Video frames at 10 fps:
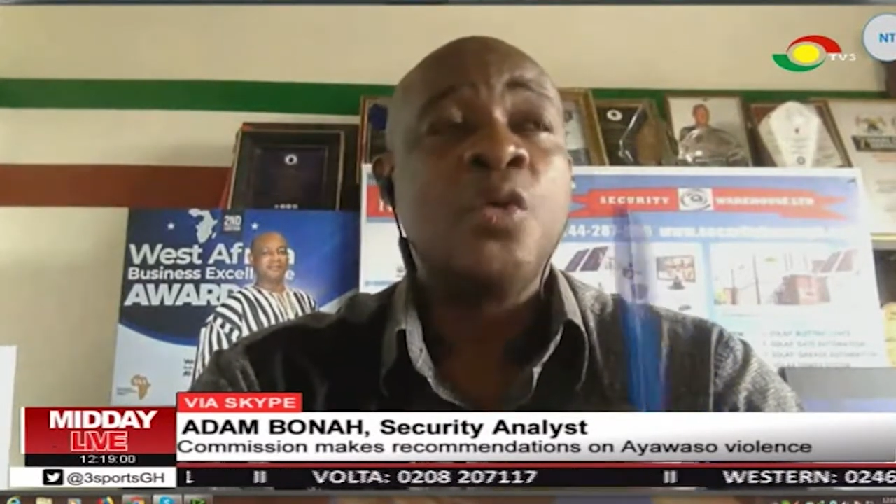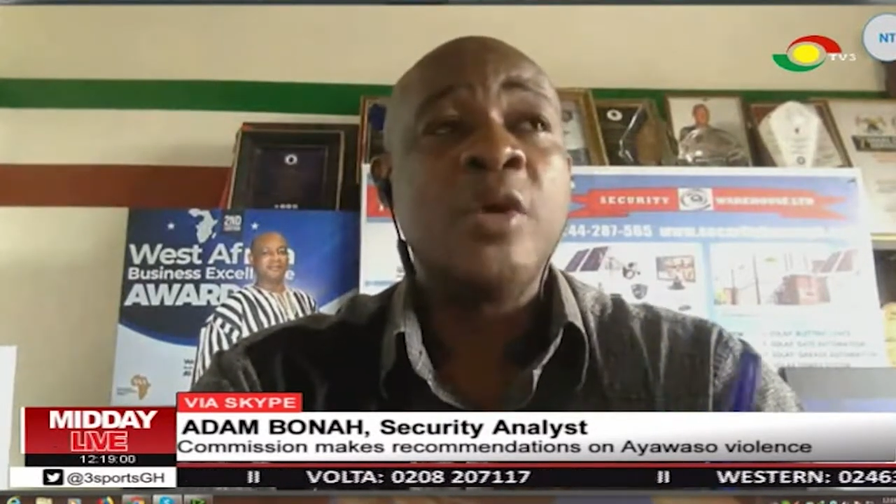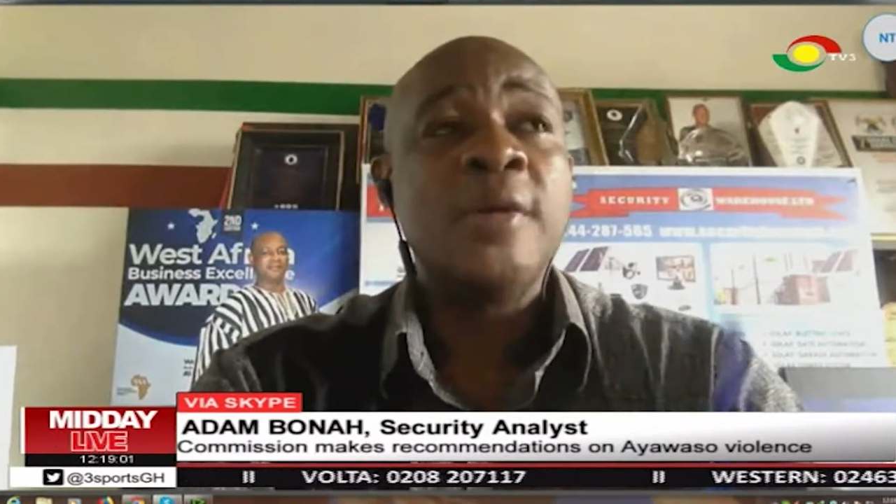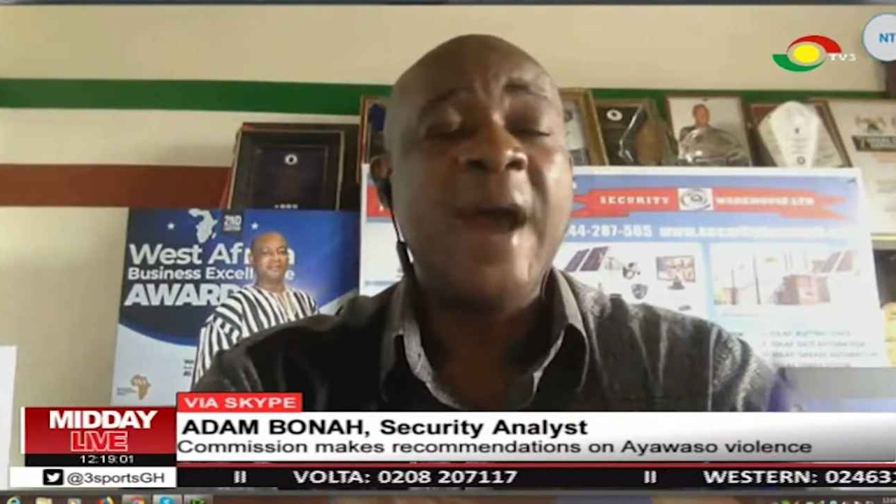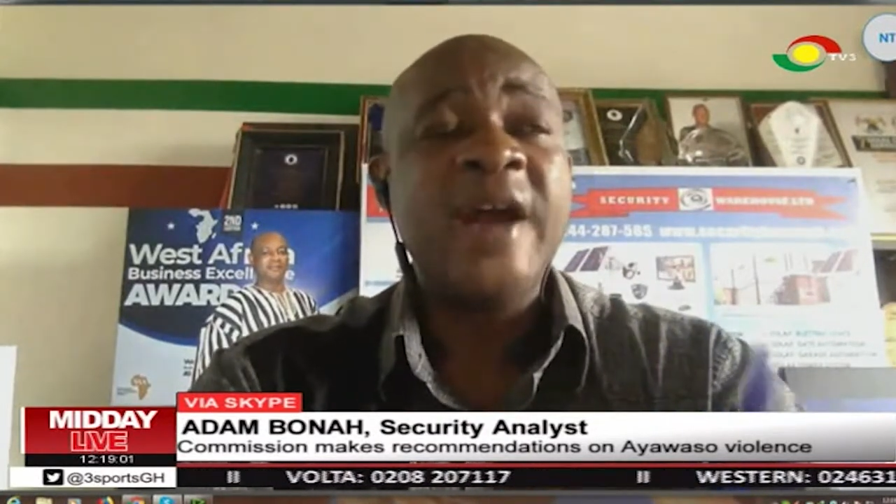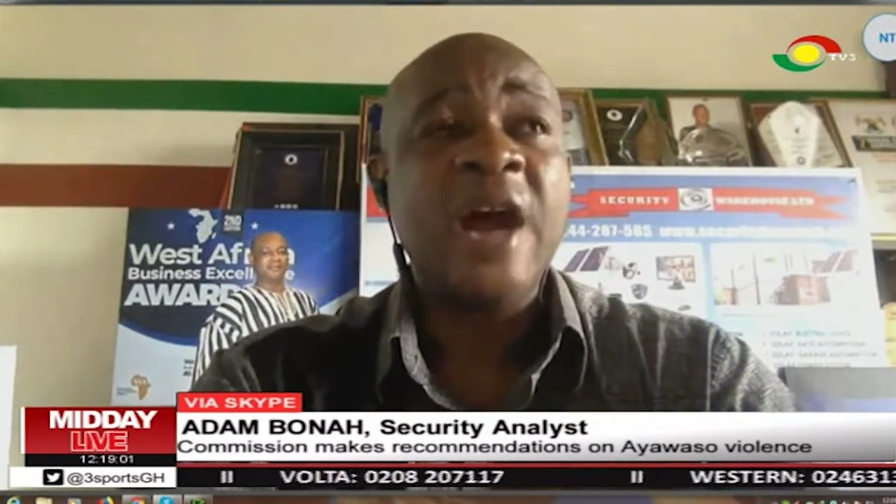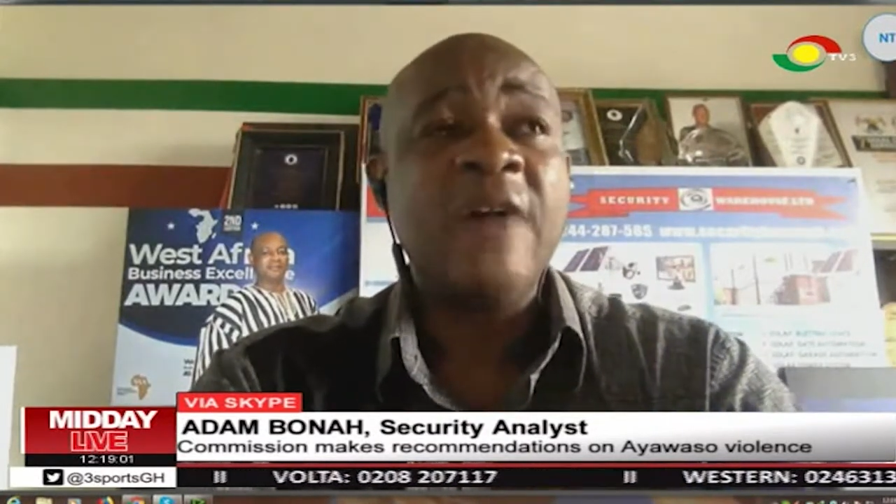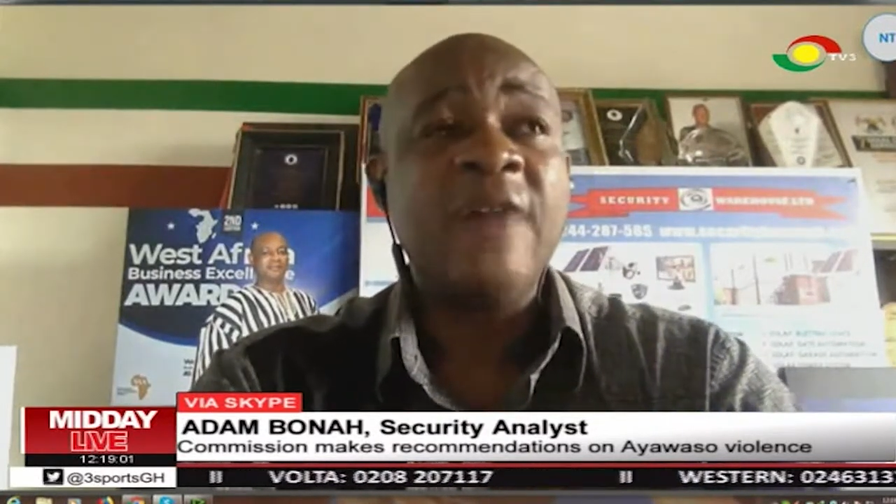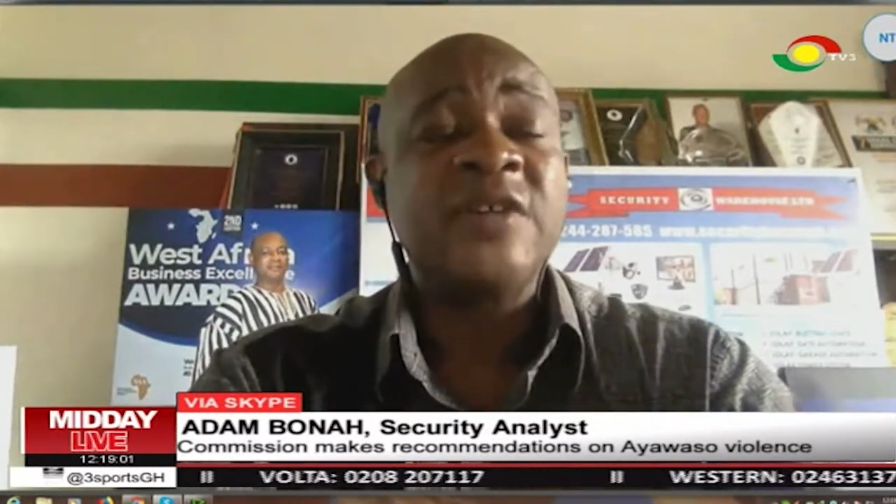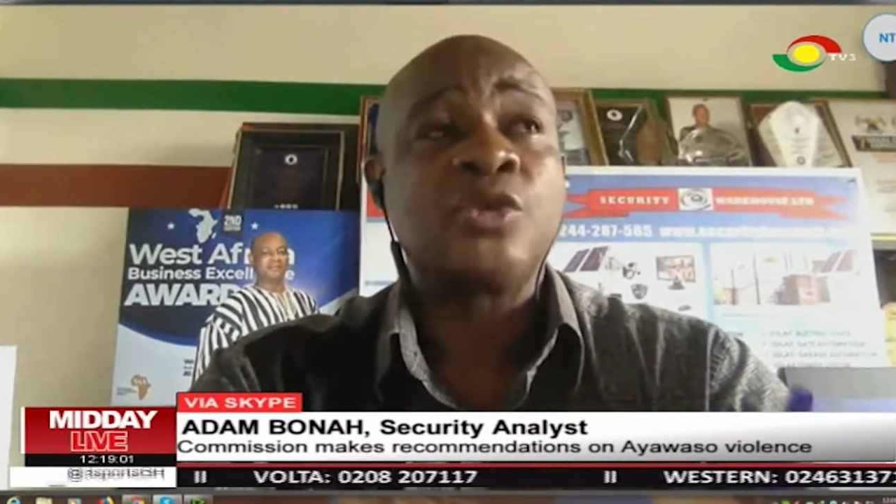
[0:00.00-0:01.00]
we might
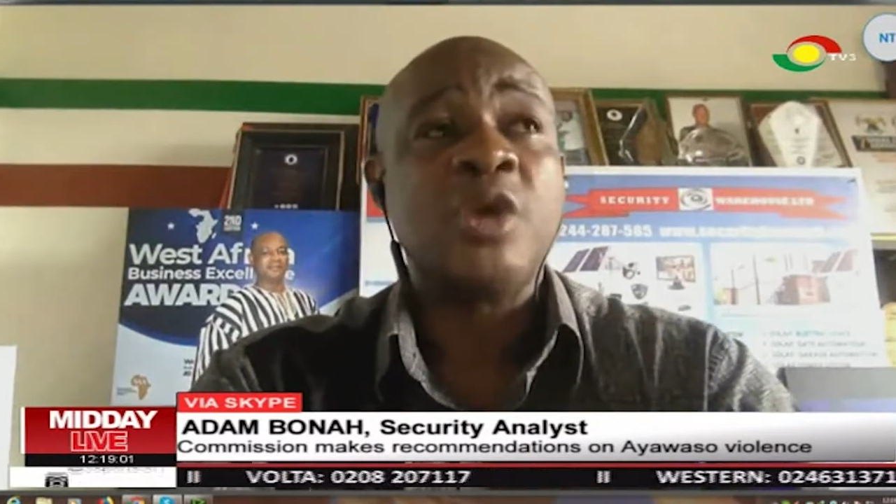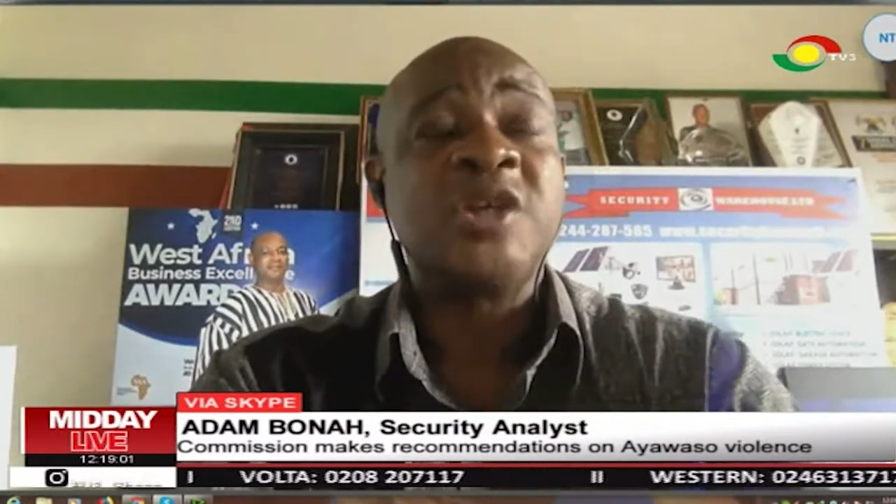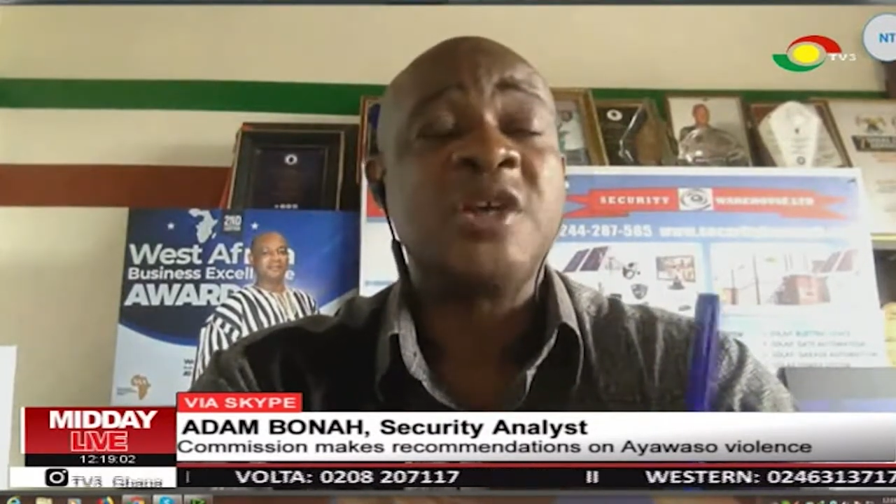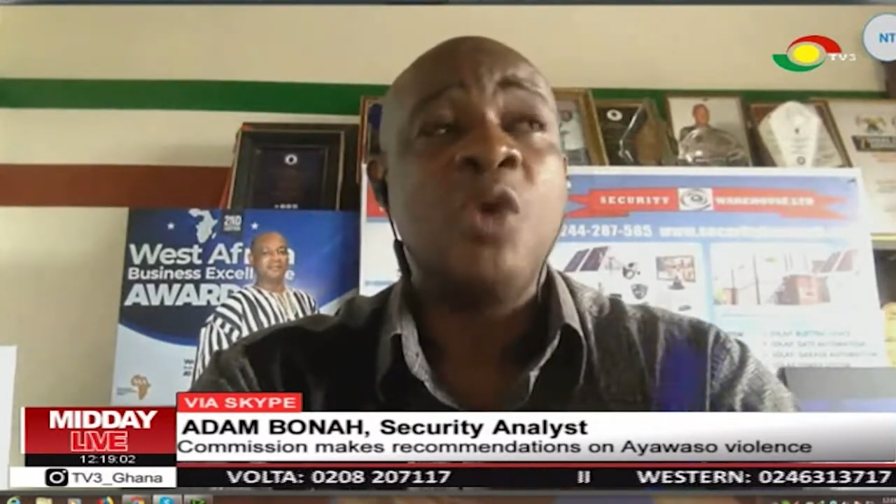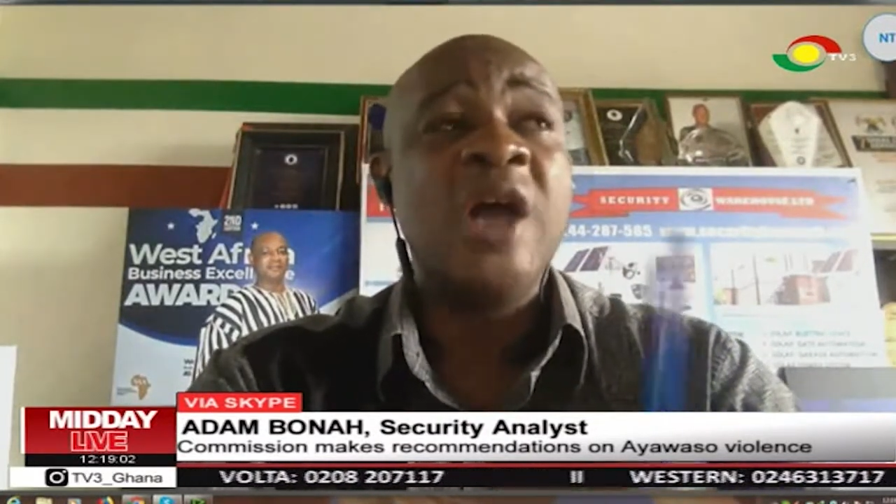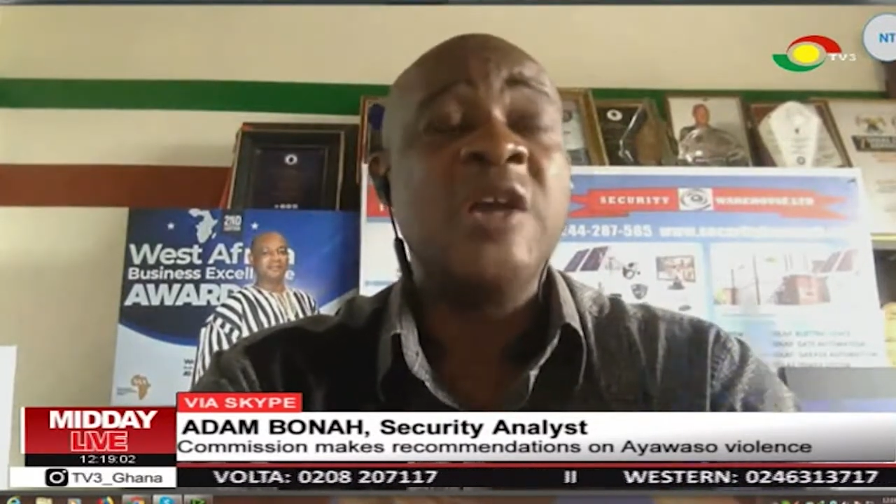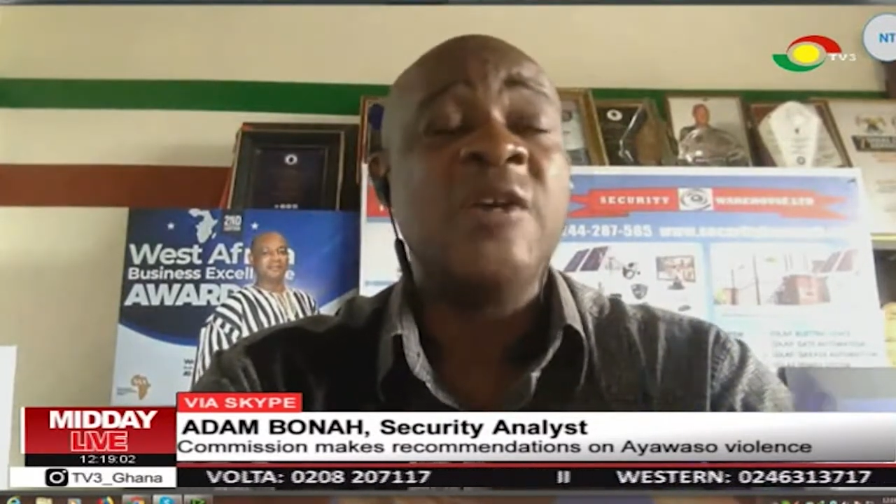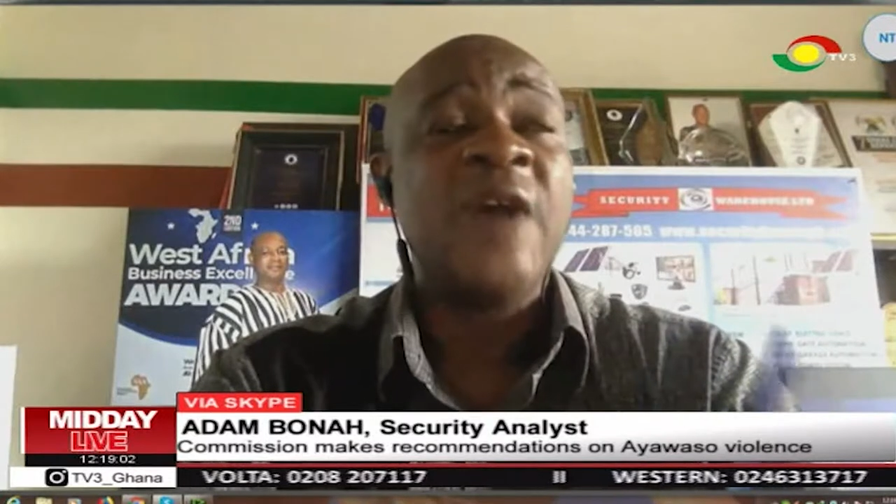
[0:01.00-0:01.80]
have a situation where